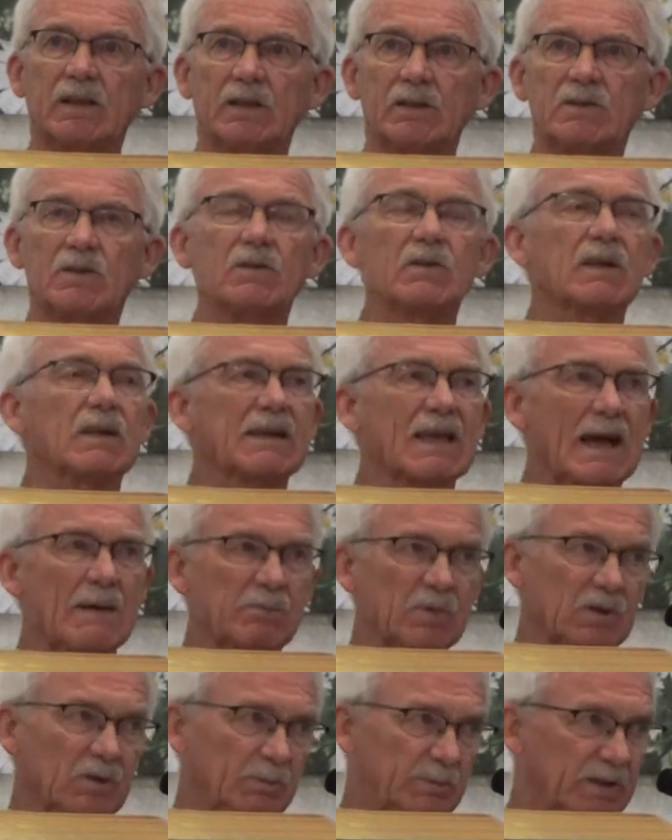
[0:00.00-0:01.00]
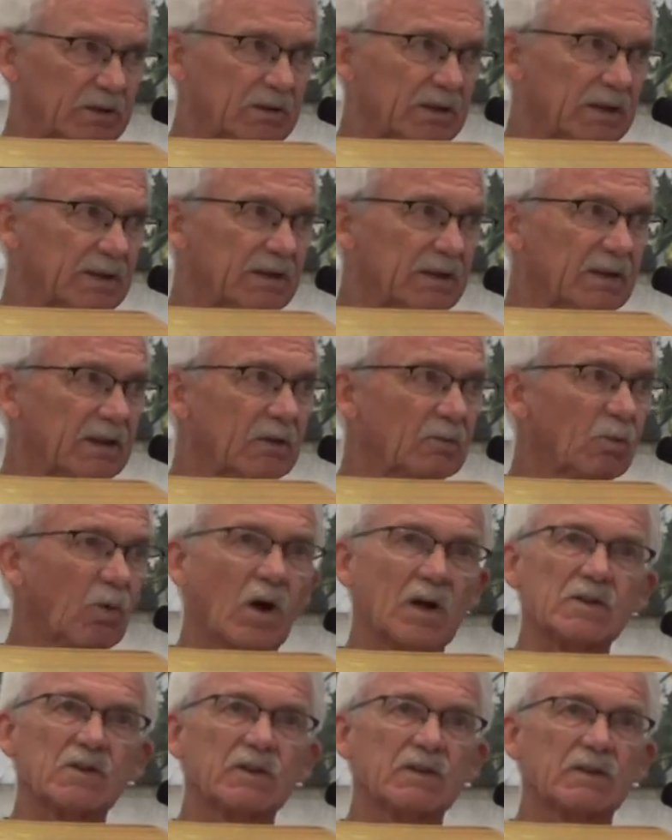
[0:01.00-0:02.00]
into the Capitol building in
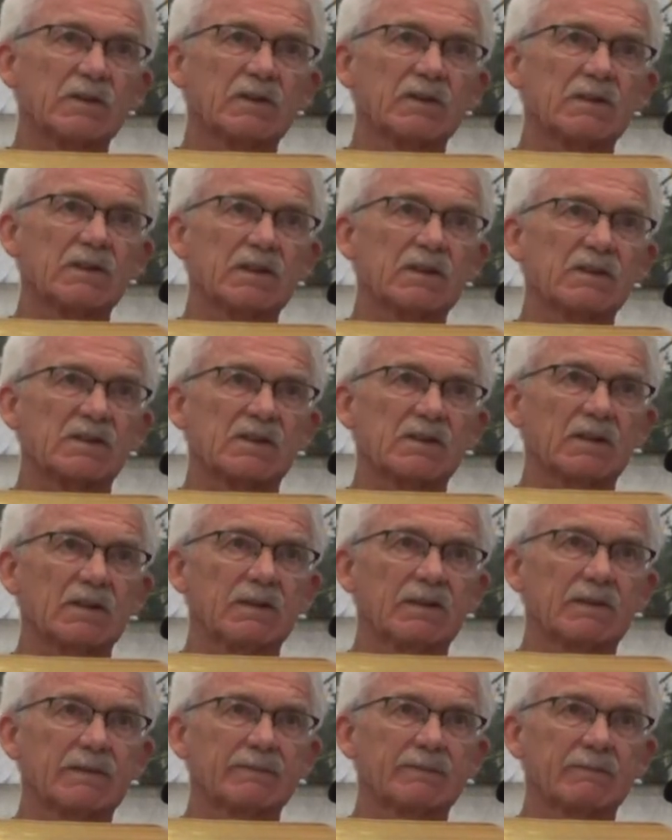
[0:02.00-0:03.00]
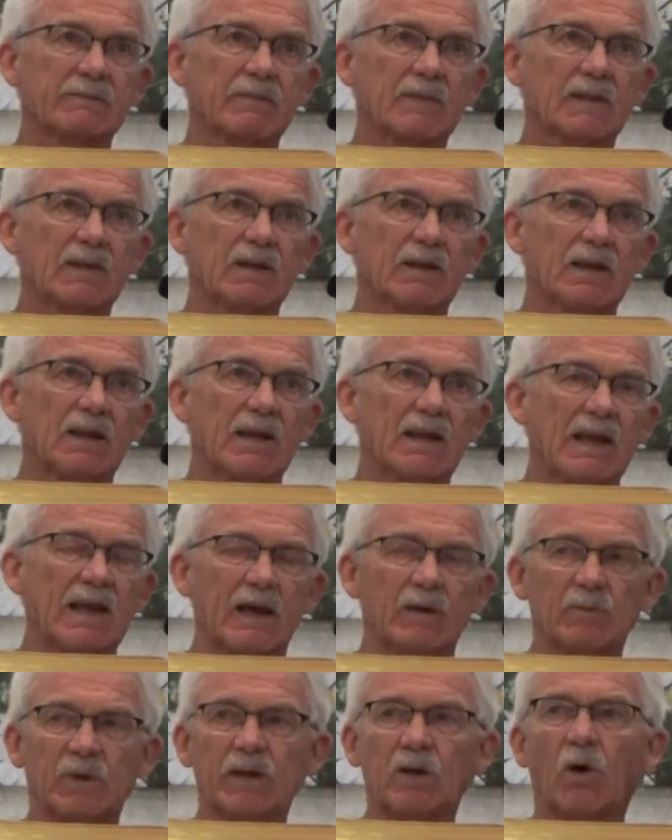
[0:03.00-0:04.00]
Washington, D.C.
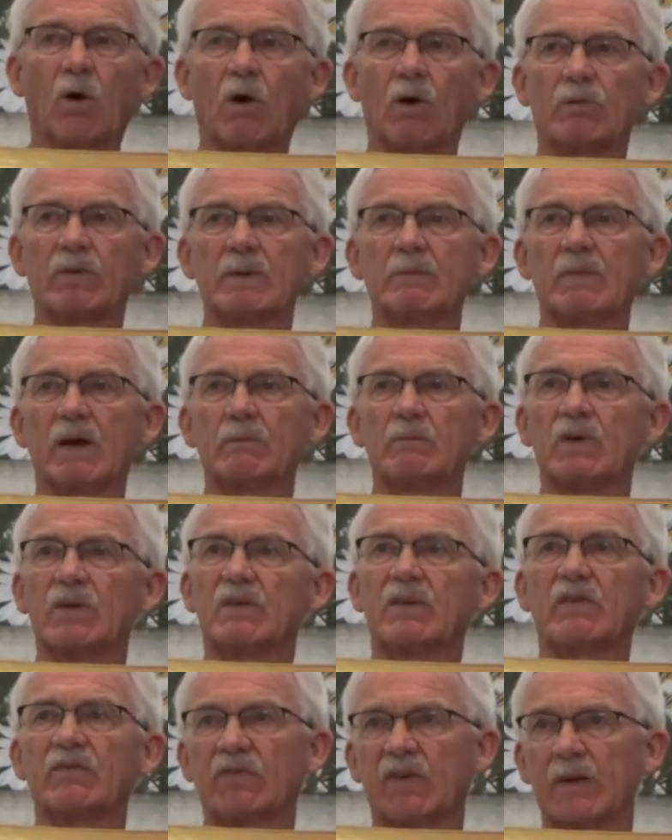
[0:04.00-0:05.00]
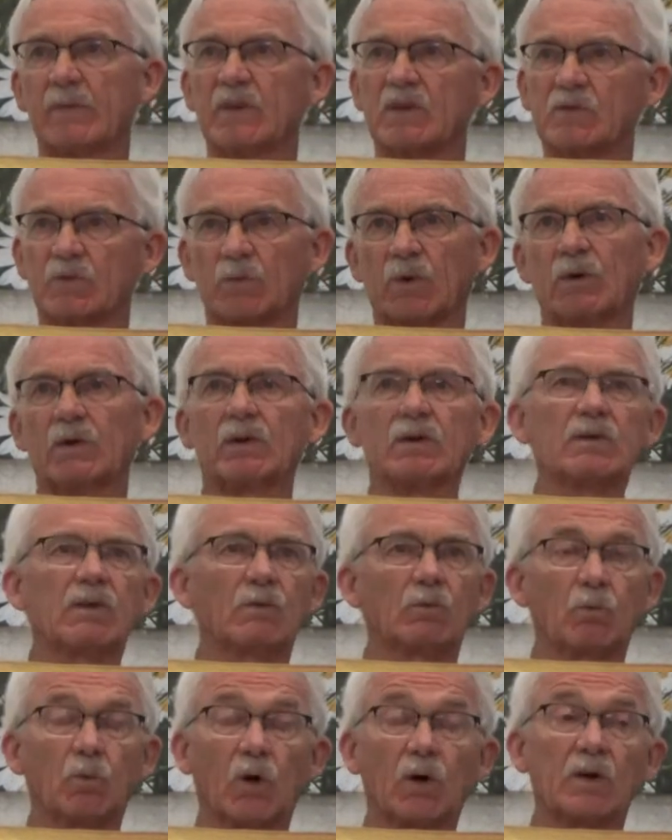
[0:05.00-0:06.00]
And we all remember the famous
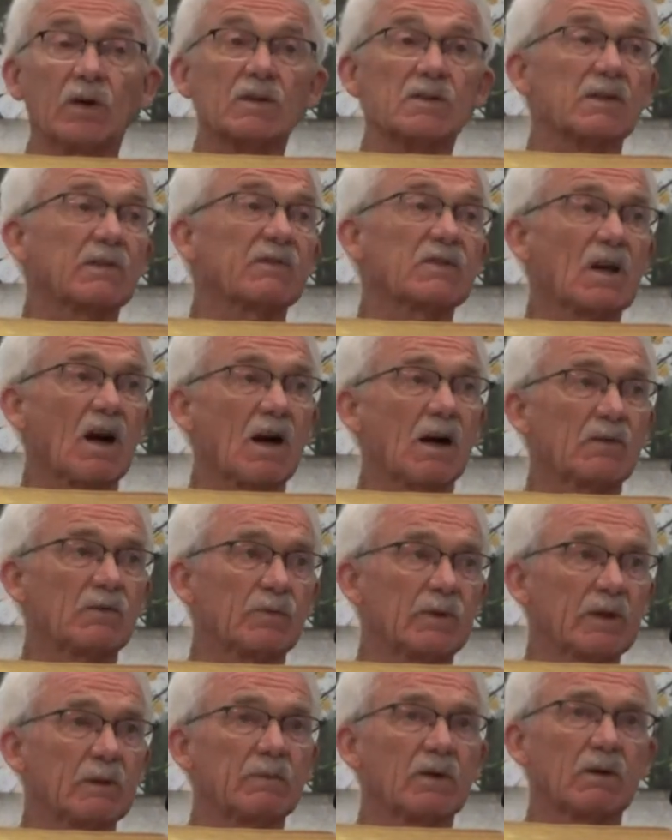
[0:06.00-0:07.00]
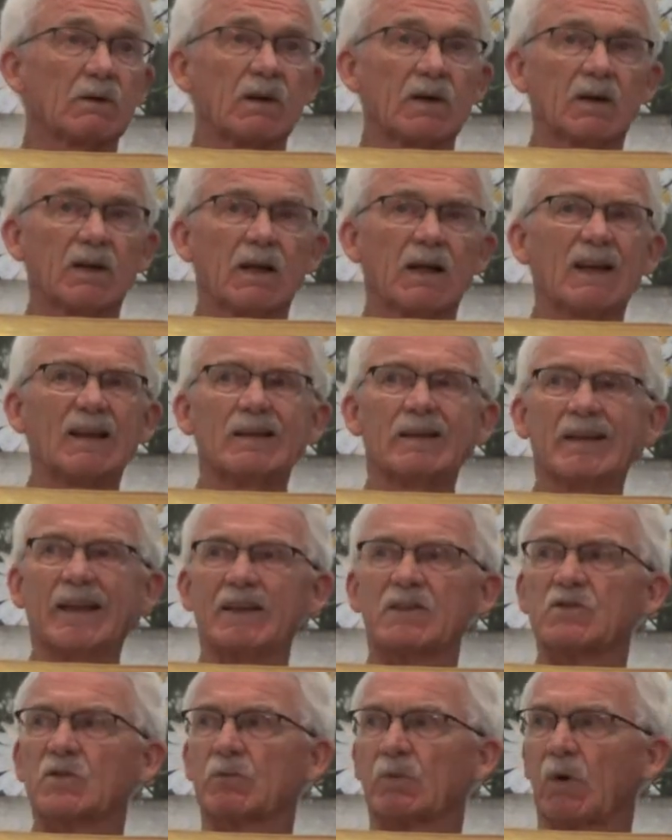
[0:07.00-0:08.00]
words of Todd Reamer,
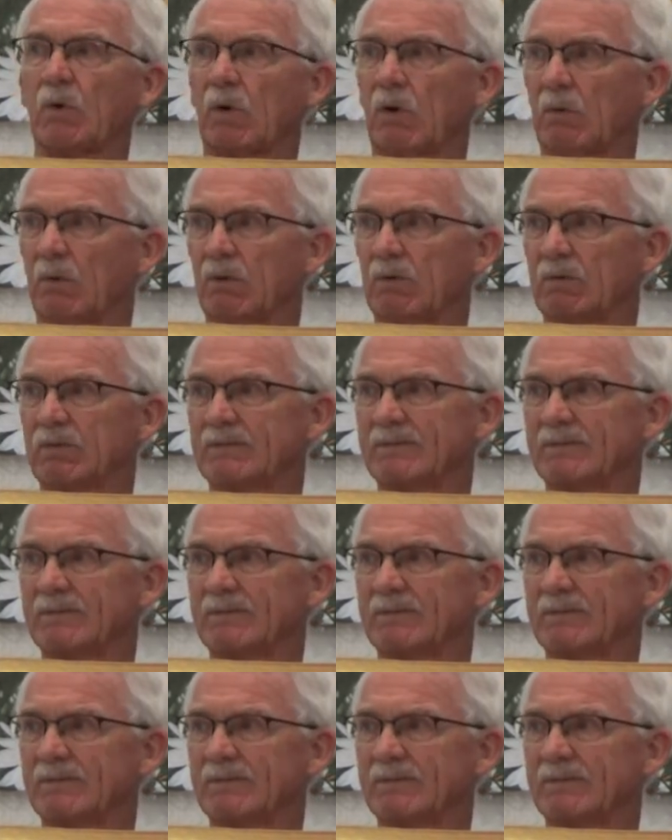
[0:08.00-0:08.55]
"Let's roll."